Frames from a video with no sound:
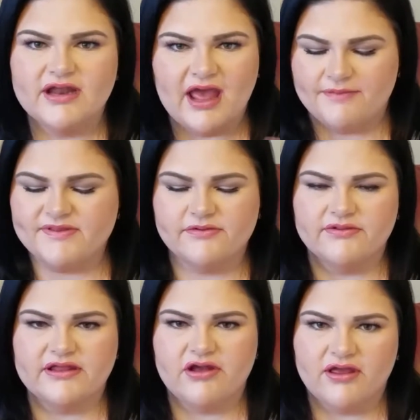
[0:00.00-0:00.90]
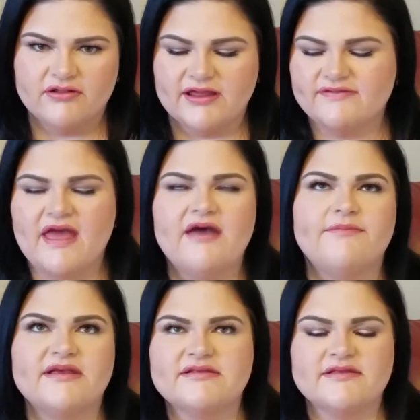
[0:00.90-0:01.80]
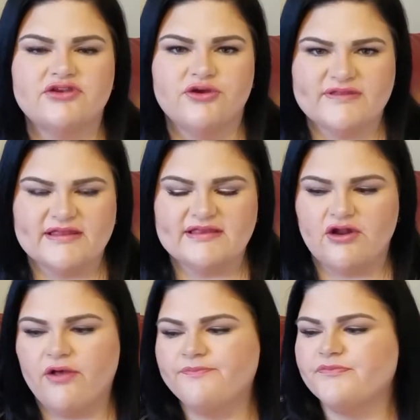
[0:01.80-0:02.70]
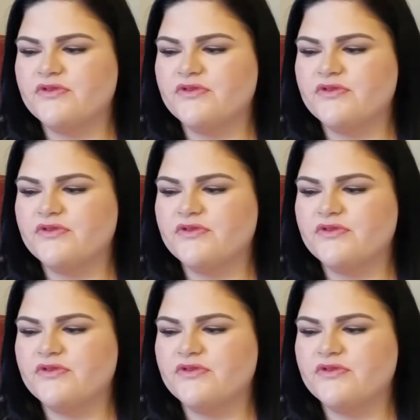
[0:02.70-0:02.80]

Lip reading: Absolutely not. Like, that makes no sense at all.